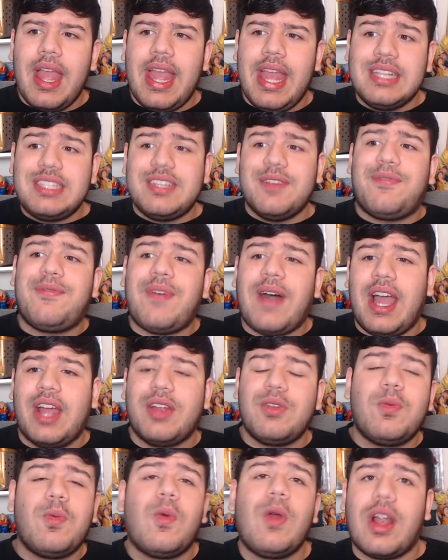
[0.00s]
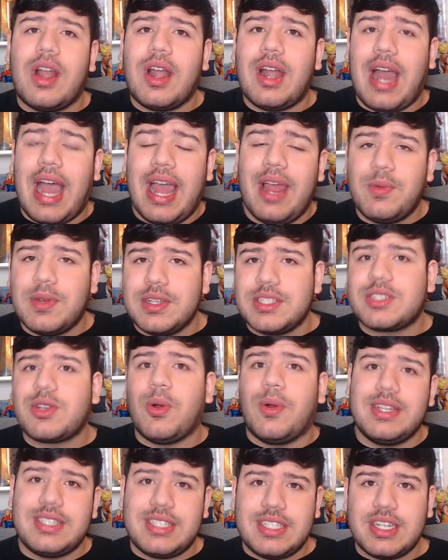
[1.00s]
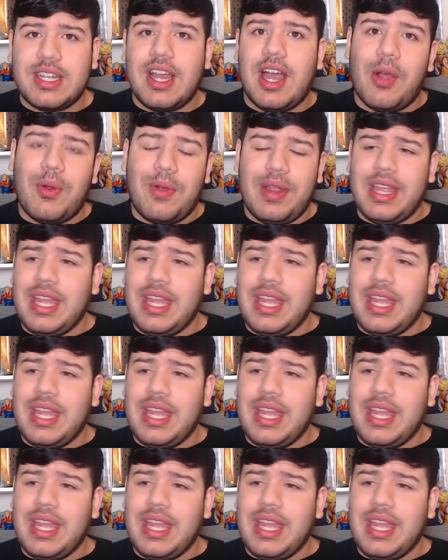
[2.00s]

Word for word: it defined where I was going to go,